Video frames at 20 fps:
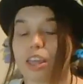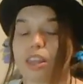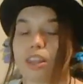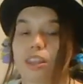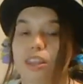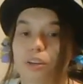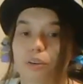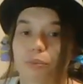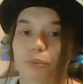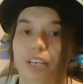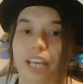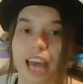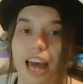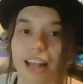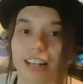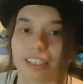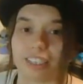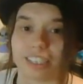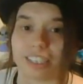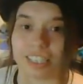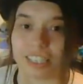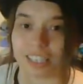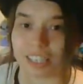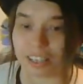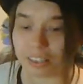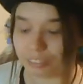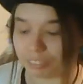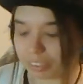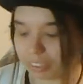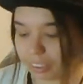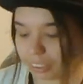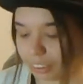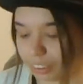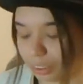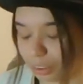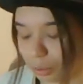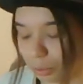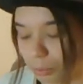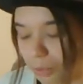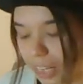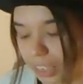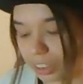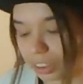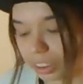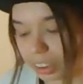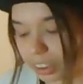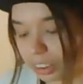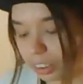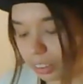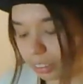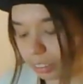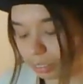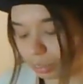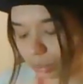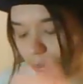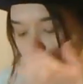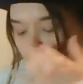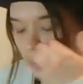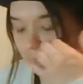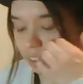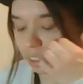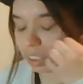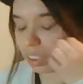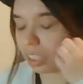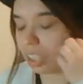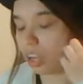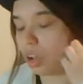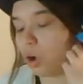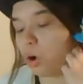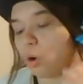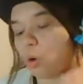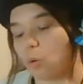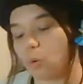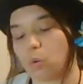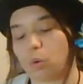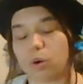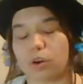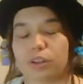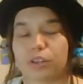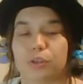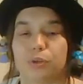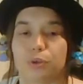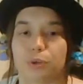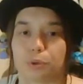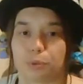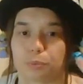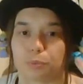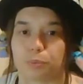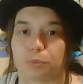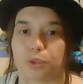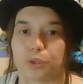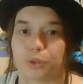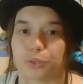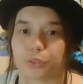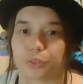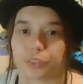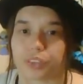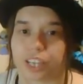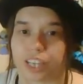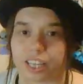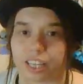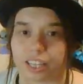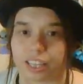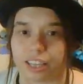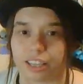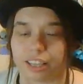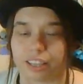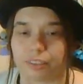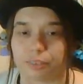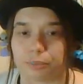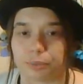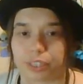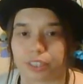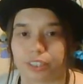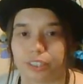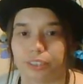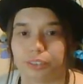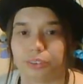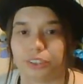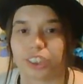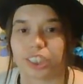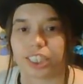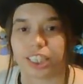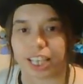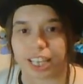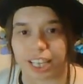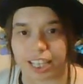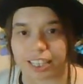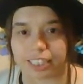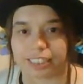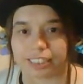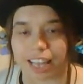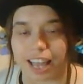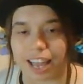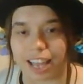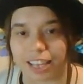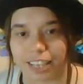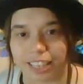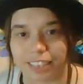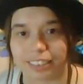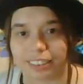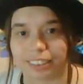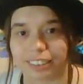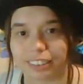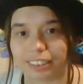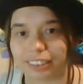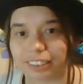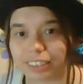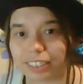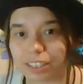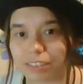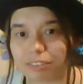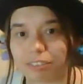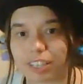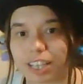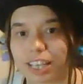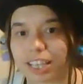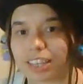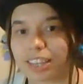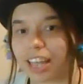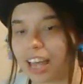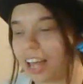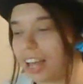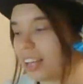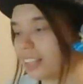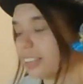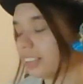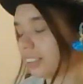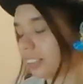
the reality of the situation with, or, you're thinking with illusion, like anxieties and stuff like that.